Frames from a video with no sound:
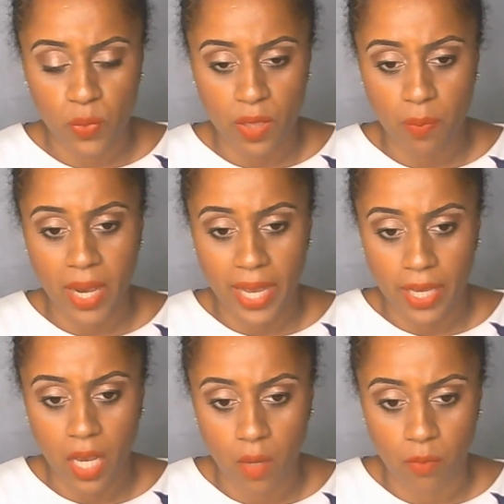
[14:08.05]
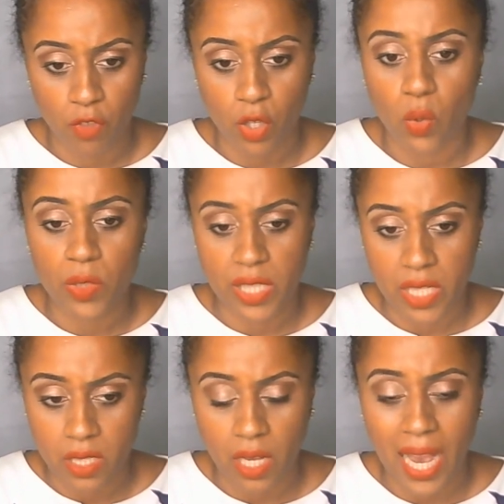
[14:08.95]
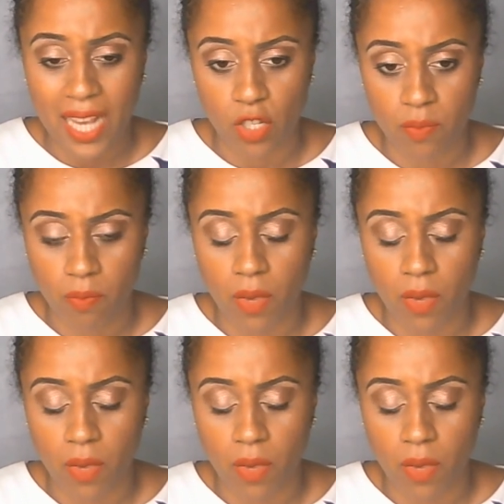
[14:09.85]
with my recordings that I had on